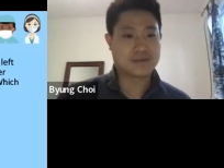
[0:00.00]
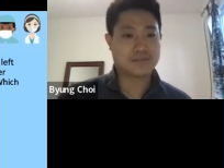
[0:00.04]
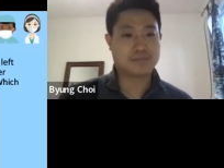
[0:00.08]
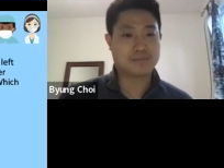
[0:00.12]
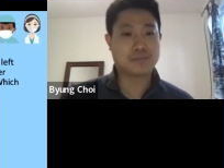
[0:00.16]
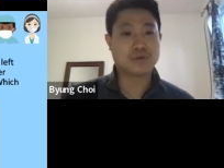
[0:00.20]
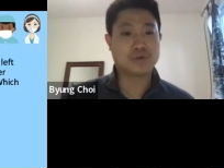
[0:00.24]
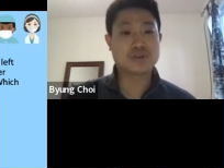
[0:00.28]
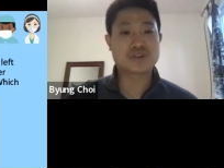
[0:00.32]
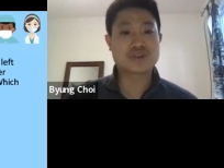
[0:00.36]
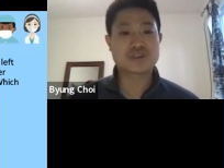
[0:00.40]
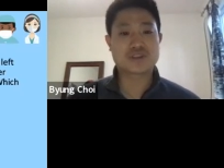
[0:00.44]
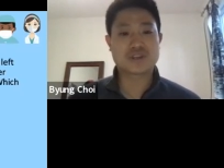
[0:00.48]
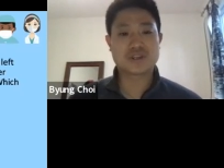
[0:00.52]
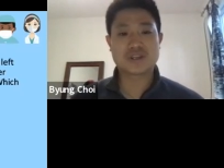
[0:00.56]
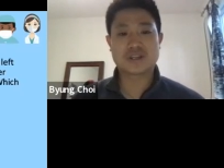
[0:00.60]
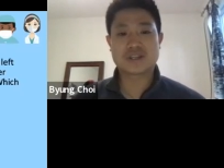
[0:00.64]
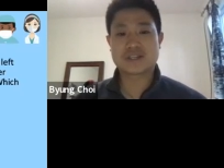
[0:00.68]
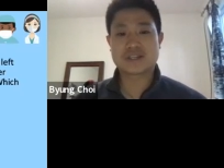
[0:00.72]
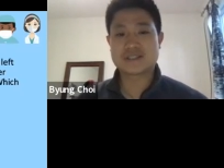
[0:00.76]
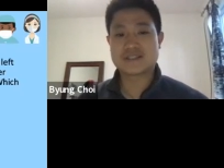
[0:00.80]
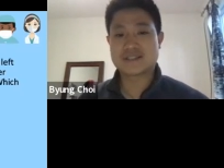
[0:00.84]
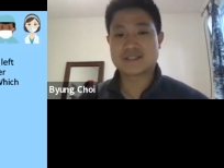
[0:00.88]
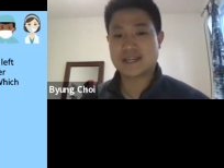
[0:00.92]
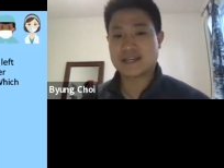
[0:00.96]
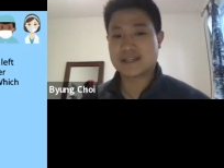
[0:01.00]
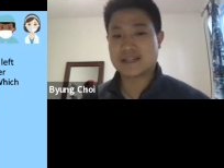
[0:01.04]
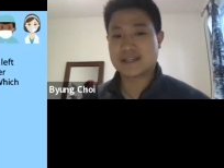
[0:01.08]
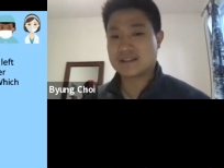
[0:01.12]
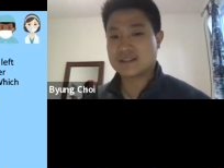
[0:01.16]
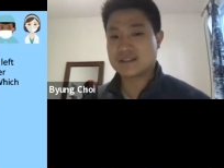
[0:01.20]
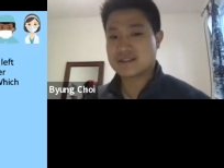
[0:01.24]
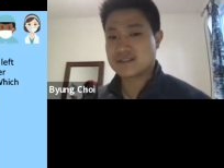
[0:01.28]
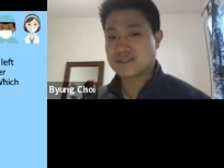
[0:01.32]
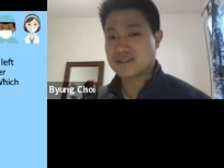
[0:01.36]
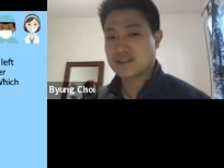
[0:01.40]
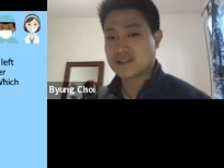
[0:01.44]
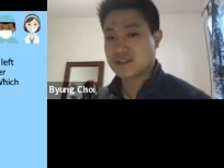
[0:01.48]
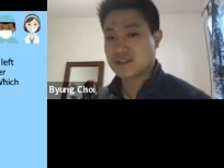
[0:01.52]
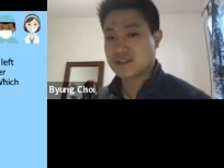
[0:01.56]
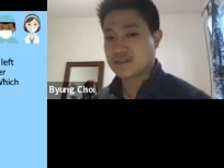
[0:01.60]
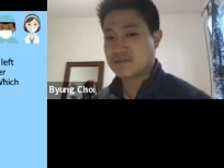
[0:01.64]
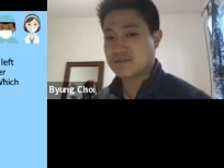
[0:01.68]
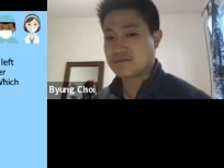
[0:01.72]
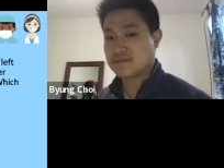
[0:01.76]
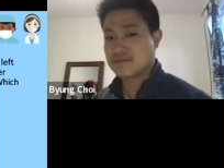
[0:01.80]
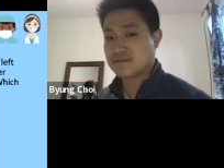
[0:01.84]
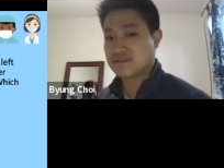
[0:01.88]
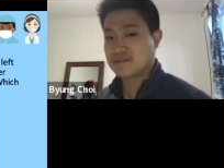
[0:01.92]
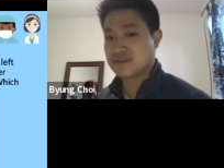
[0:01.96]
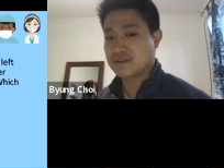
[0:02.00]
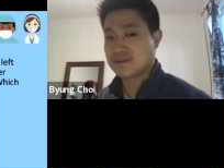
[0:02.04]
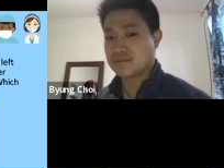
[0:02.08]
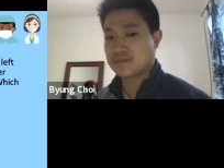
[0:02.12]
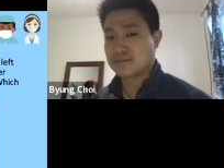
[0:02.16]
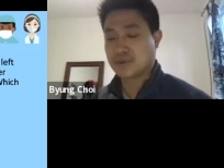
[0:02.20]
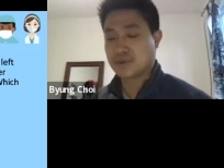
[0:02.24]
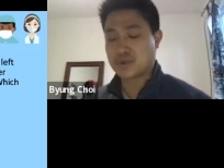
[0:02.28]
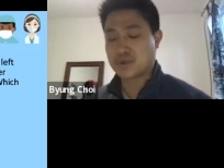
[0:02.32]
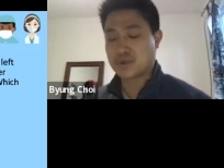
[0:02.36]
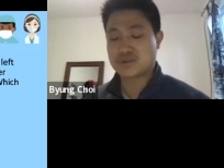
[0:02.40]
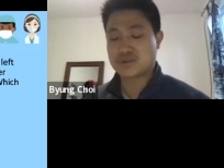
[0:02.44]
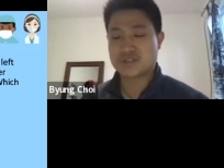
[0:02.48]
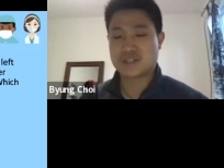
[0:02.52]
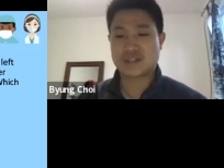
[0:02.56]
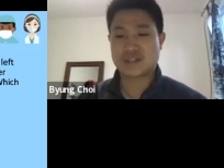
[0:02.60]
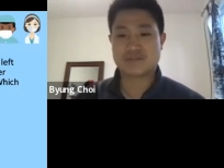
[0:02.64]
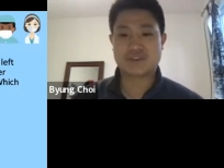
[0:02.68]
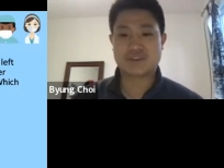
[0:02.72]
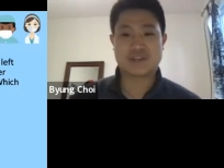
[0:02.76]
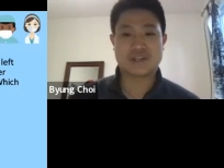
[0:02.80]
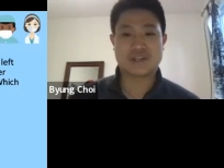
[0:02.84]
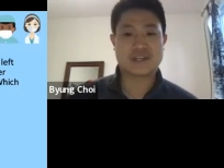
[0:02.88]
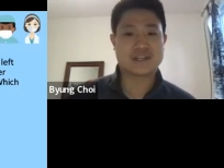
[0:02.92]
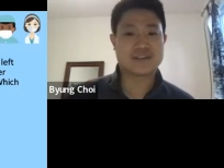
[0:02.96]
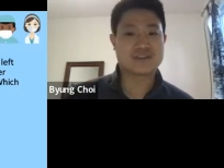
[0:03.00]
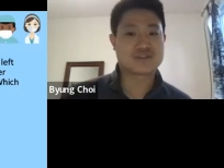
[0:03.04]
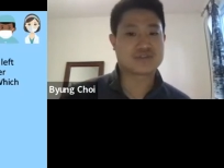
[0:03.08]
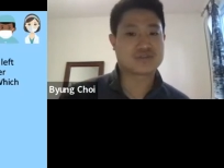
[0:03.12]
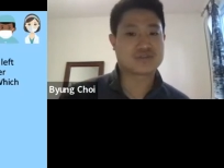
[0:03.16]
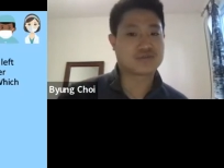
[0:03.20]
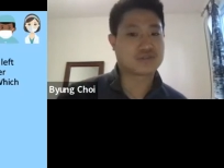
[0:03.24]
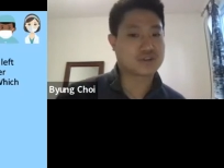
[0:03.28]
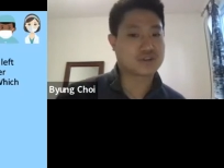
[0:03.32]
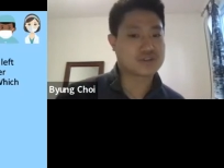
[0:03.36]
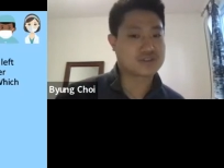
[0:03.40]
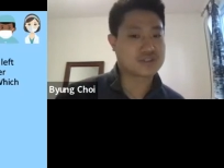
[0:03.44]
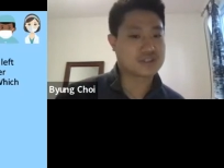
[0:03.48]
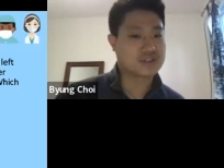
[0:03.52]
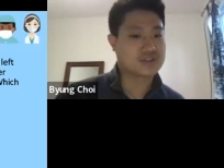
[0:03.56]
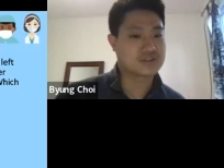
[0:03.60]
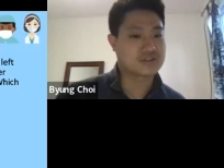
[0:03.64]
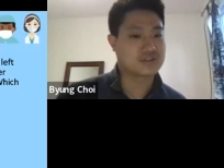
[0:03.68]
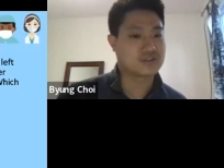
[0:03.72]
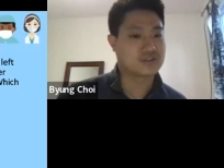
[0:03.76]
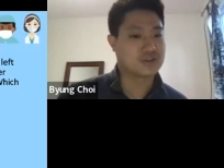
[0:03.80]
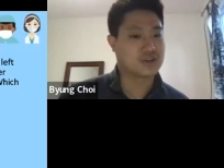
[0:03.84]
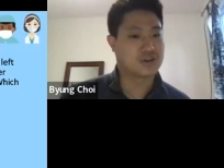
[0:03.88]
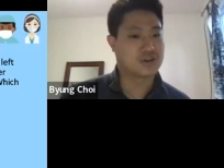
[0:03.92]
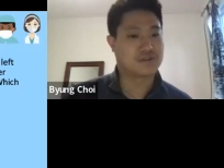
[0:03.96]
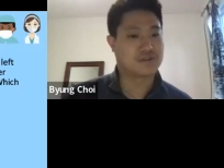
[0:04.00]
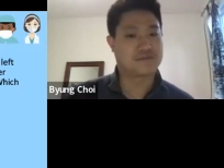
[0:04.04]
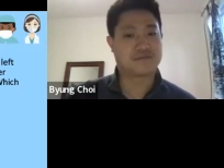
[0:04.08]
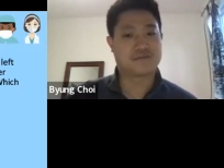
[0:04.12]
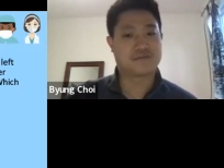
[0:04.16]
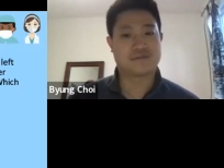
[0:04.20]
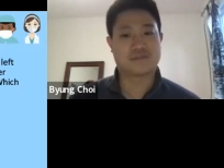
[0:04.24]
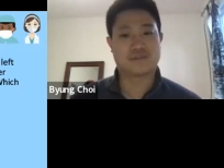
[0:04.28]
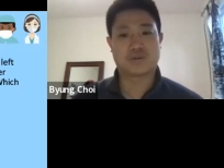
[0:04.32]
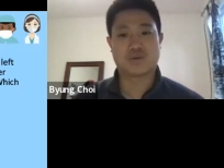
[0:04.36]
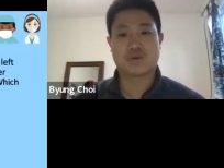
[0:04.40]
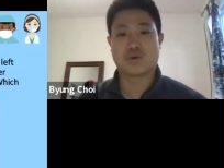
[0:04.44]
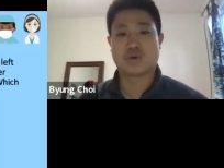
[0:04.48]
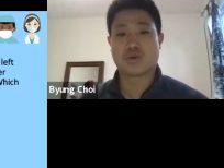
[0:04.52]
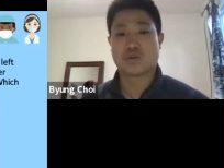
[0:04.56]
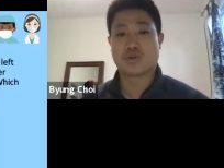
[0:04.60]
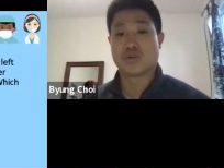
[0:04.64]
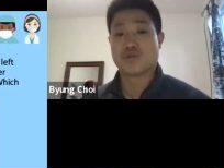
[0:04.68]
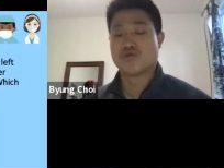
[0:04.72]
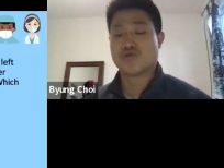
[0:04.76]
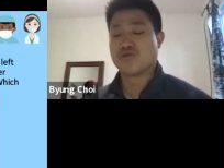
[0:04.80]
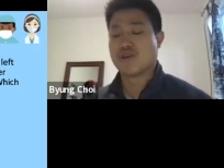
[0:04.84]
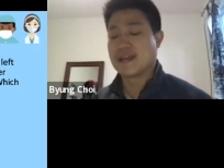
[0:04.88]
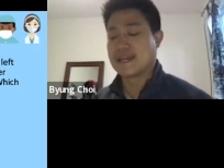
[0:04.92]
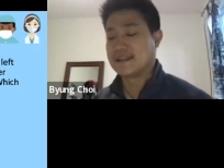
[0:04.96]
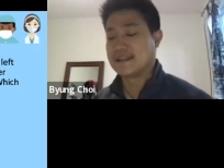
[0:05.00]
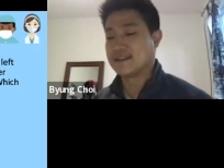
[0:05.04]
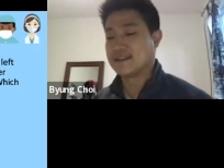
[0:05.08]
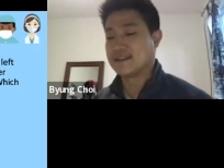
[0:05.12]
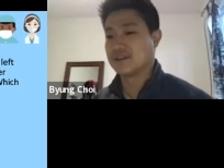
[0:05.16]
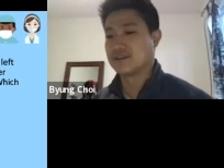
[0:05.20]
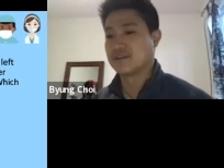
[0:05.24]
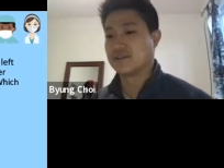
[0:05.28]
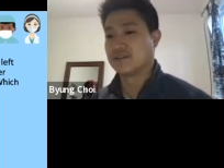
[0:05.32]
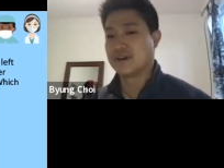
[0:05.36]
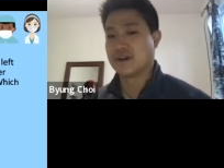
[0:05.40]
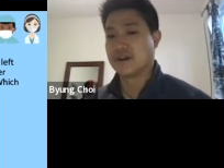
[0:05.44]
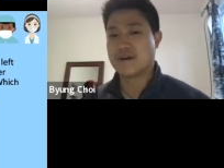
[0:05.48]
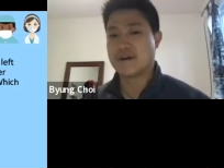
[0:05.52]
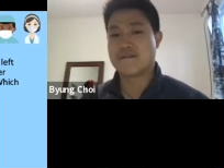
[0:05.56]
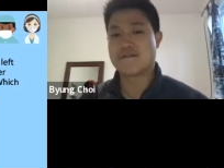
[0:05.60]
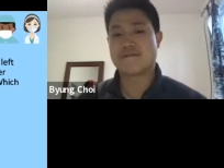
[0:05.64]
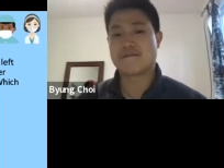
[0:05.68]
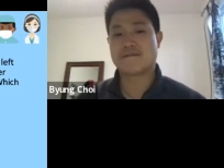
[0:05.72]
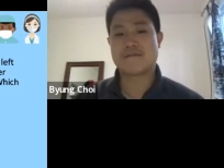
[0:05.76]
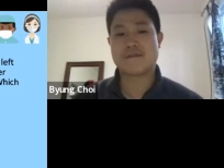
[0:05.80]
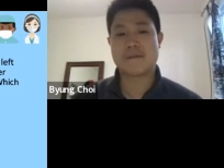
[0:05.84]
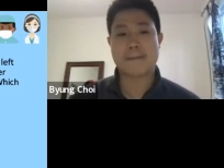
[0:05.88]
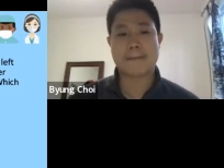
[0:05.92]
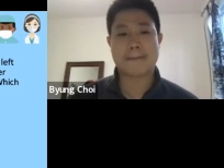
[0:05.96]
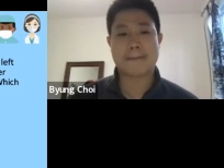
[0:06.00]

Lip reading: muscular cutaneous nerve, posterior interosseous nerve, or the radial nerve.